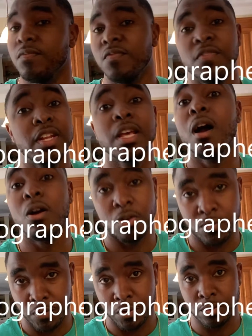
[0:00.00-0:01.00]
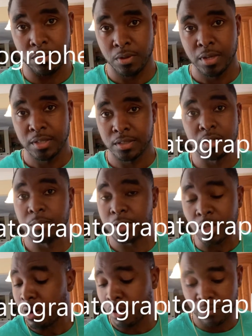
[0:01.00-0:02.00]
videographer,
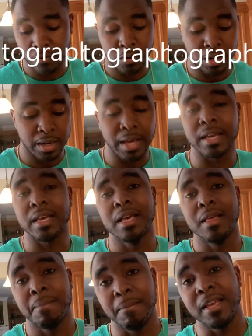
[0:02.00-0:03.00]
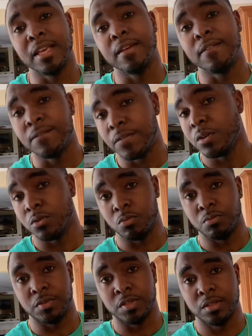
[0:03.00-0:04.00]
cinematographer. I like making
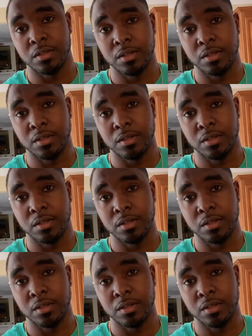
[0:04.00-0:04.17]
films.